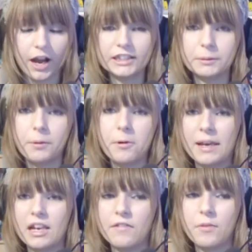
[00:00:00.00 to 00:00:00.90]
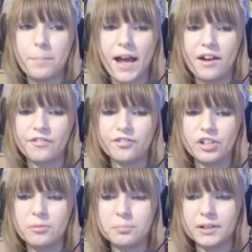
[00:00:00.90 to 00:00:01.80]
should probably make another
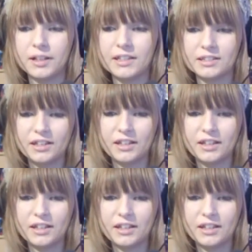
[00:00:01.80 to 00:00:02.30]
bathroom because